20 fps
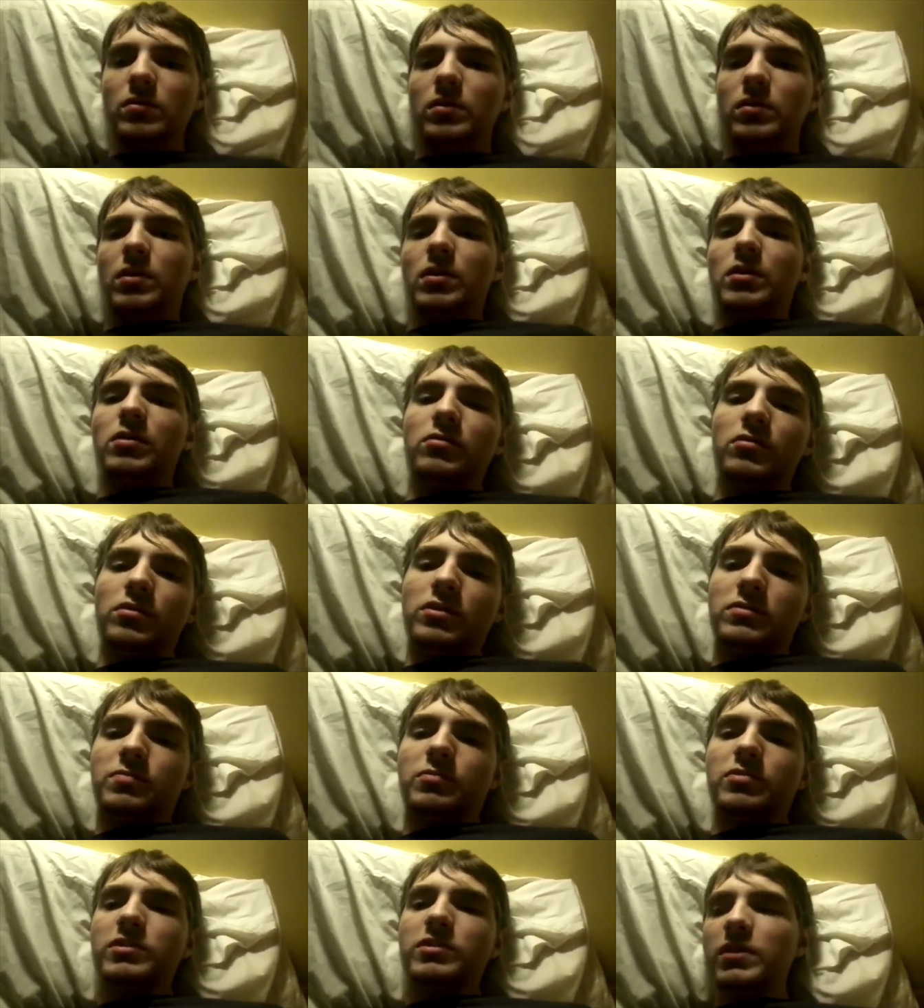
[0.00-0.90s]

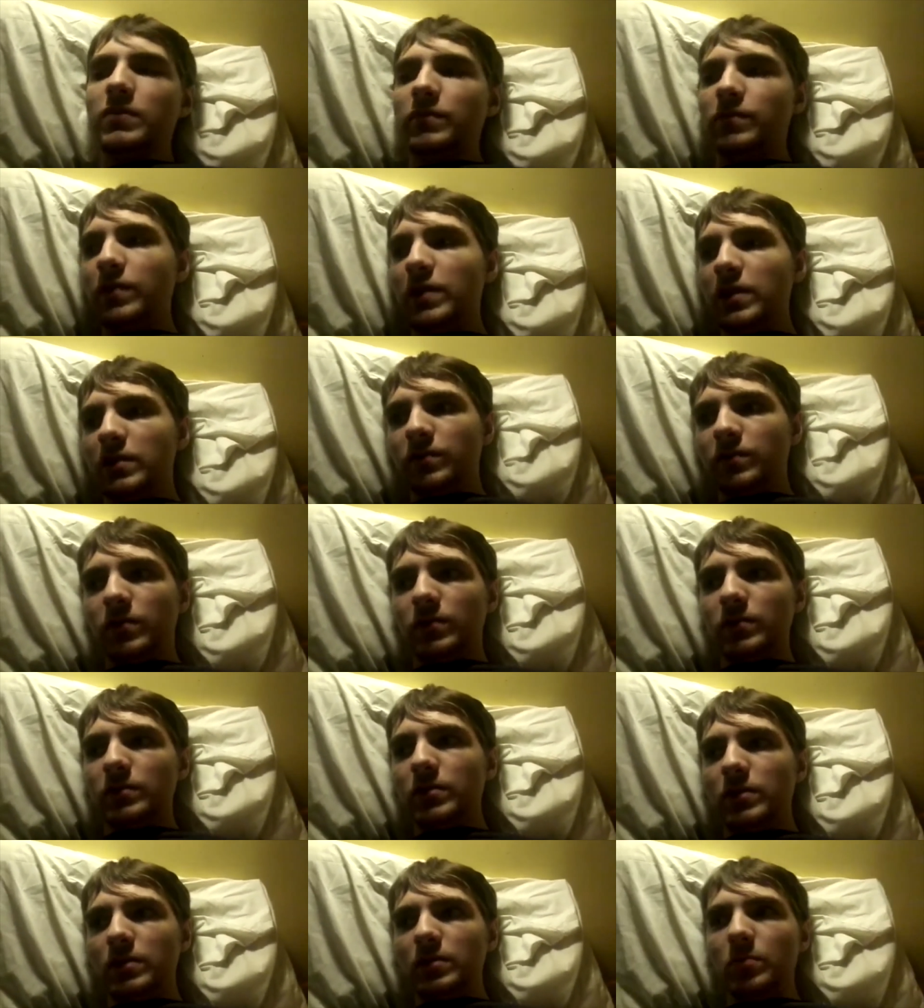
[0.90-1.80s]
100% faithful
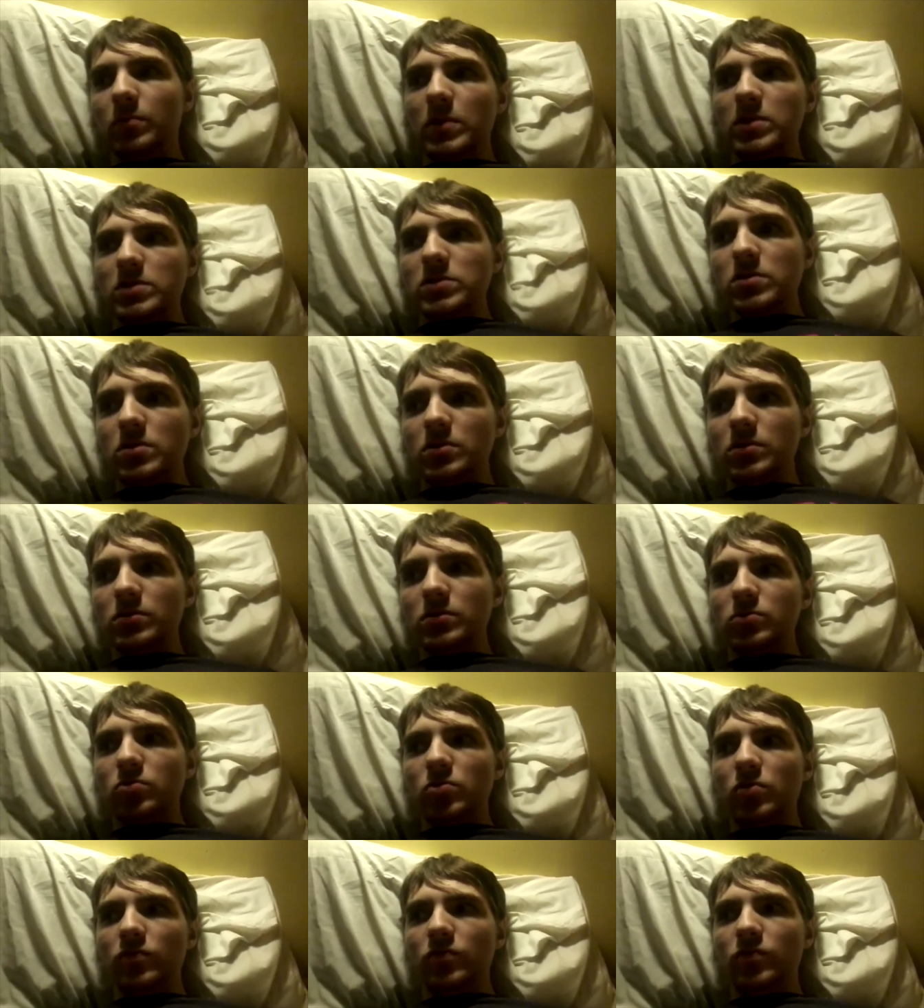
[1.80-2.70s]
to the original
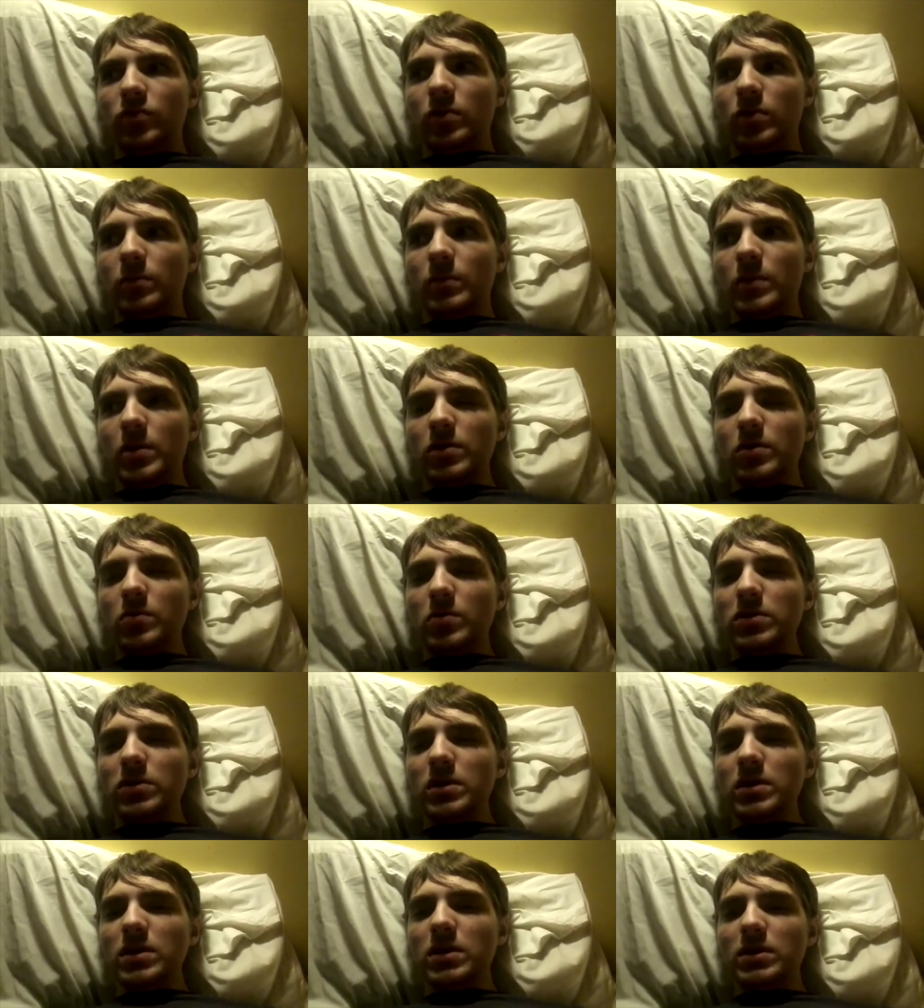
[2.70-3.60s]
short film. Although I
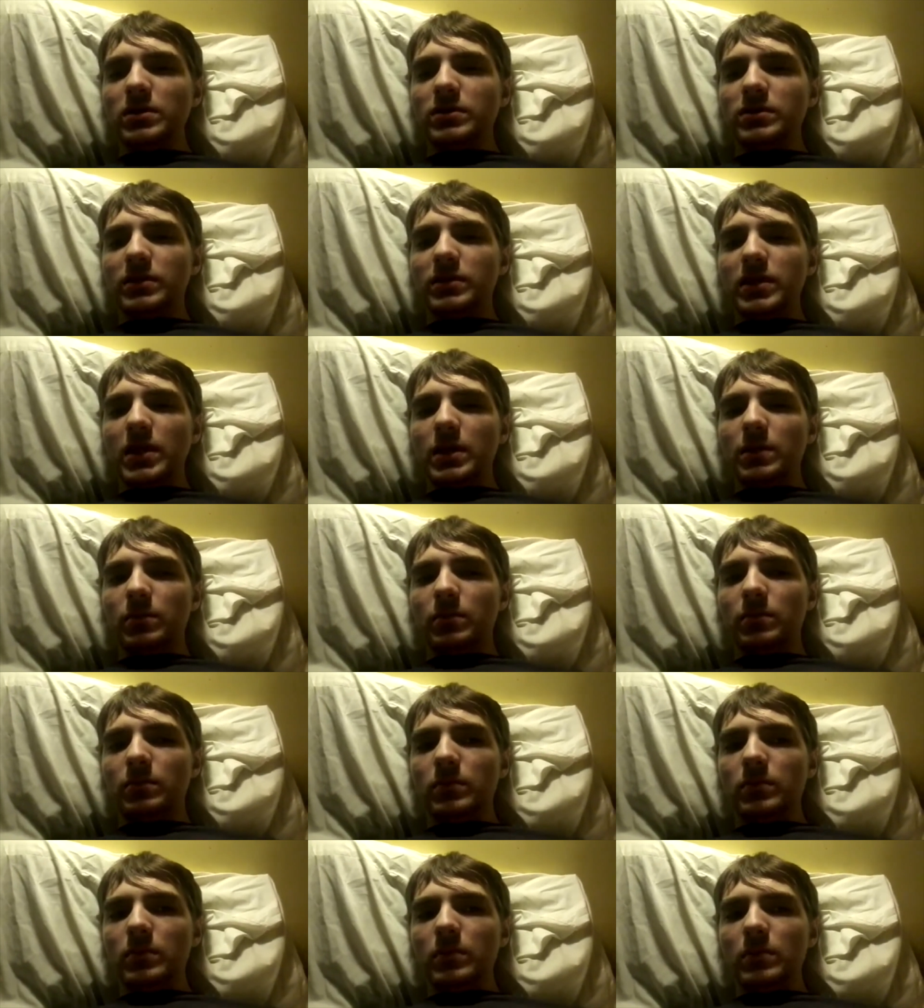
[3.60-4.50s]
think it is the same
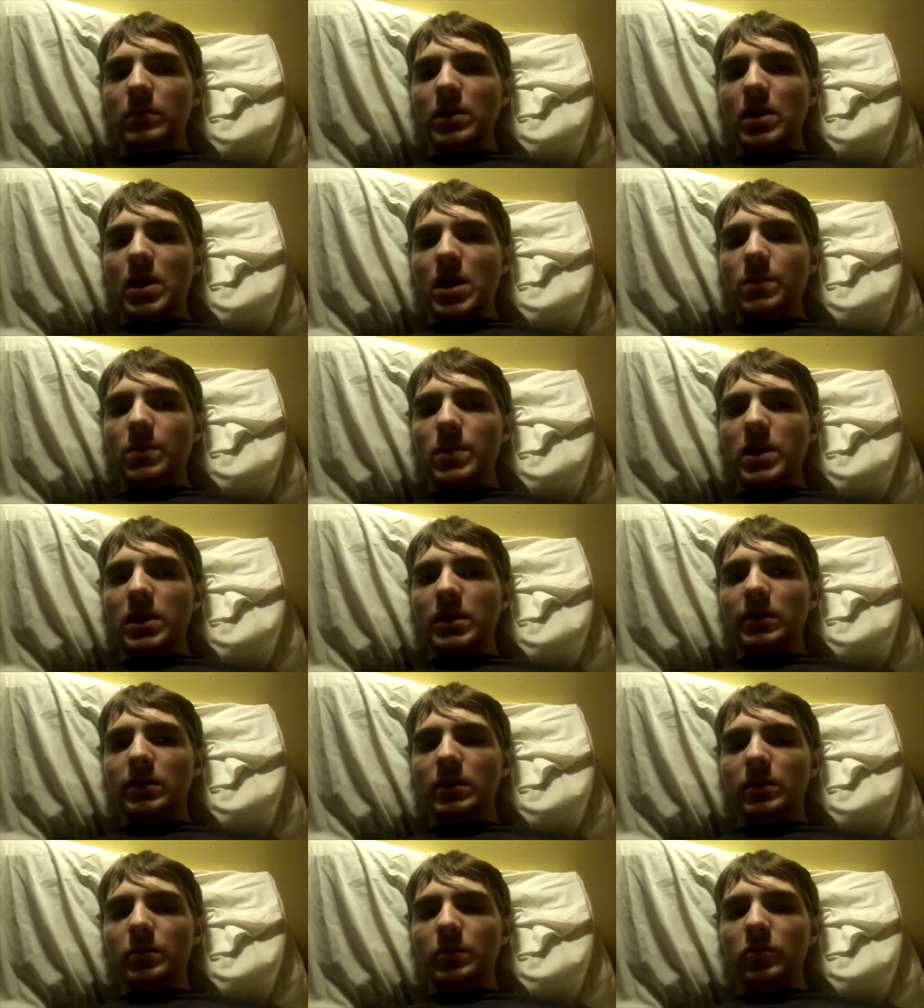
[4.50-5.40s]
guy
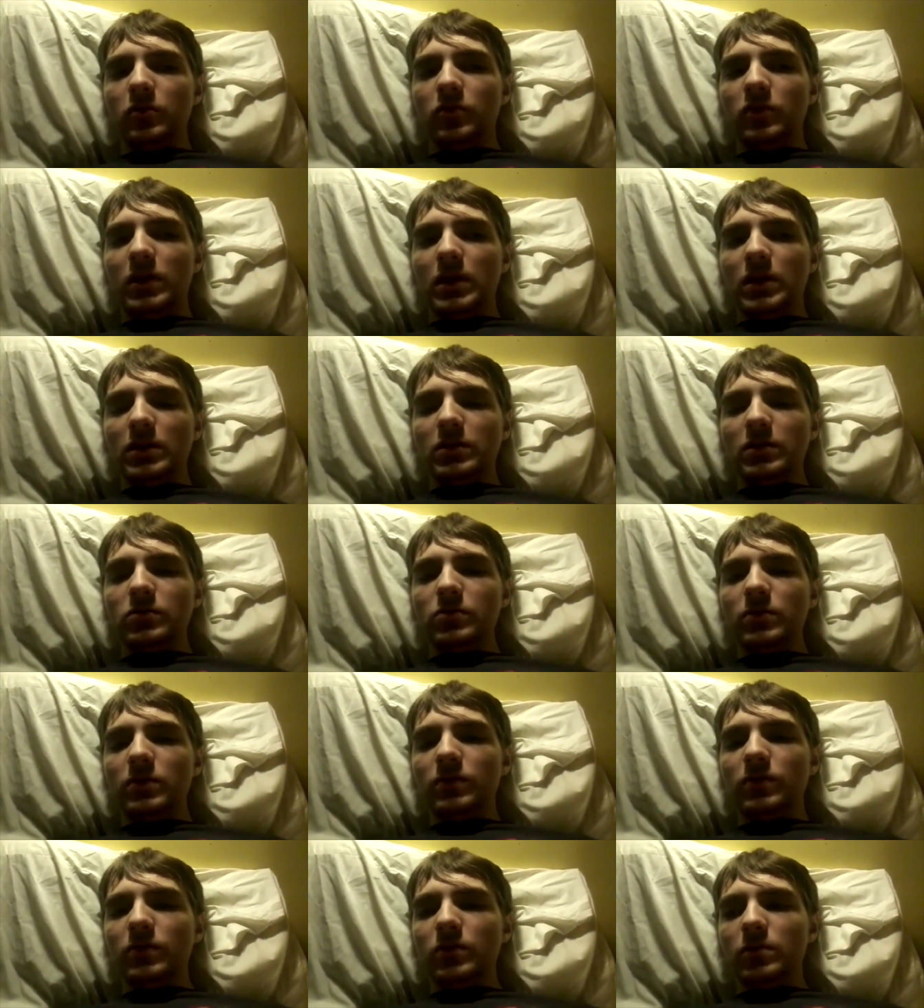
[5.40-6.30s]
making the movie and the
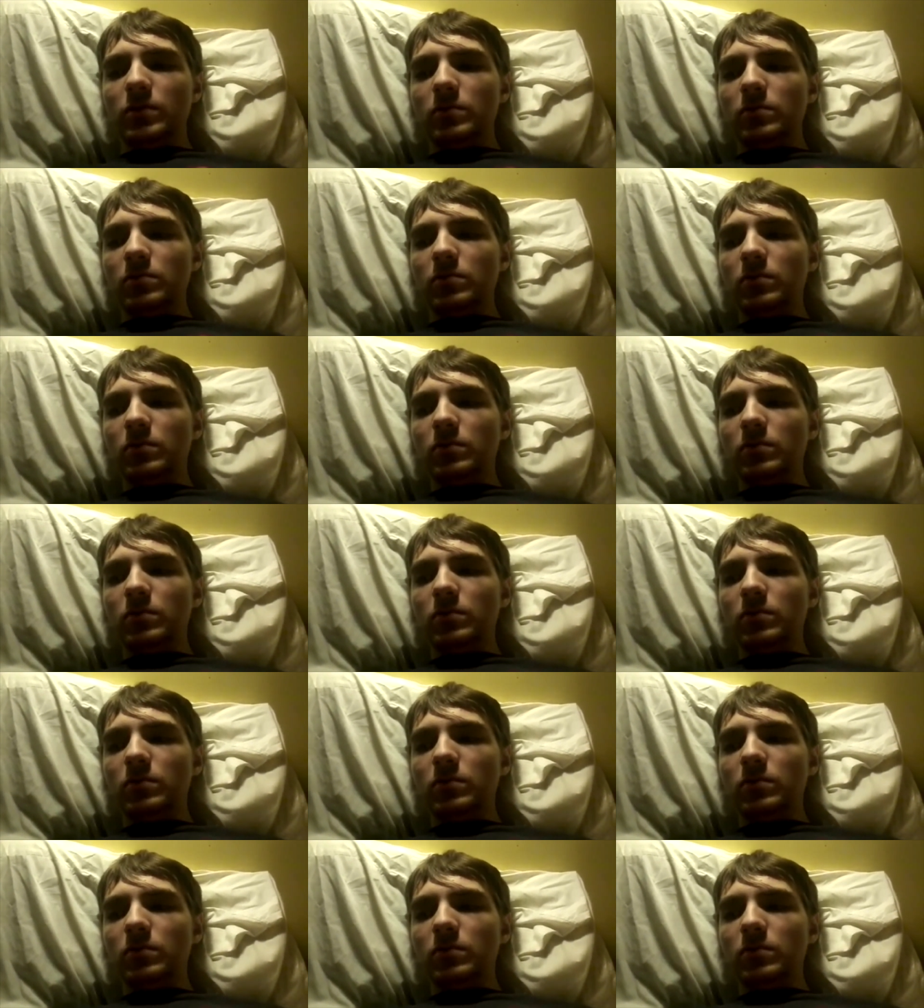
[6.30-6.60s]
short film.